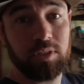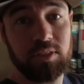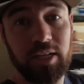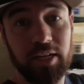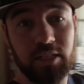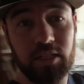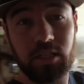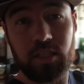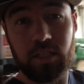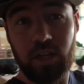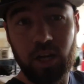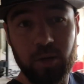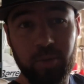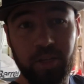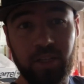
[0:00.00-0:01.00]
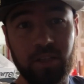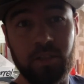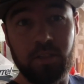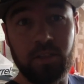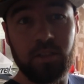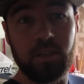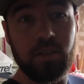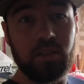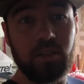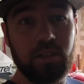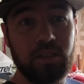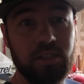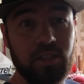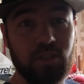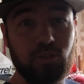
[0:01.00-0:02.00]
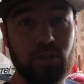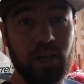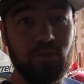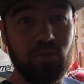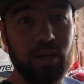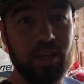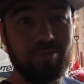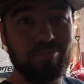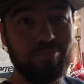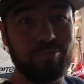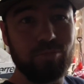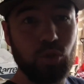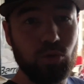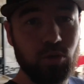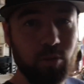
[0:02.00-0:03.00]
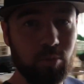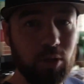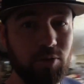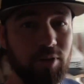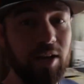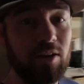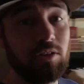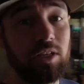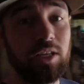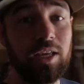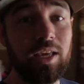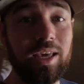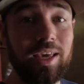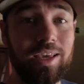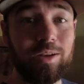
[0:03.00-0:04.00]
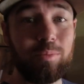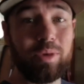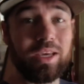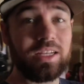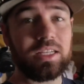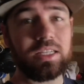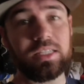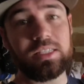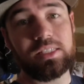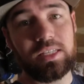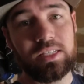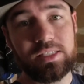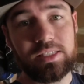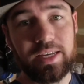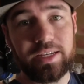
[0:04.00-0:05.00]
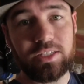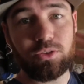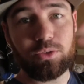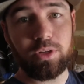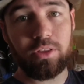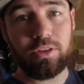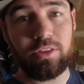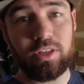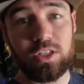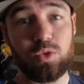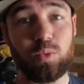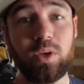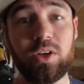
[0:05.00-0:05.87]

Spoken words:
Technically, Carmen is in the driveway, totally blown out, and Amanda is inside doing other things.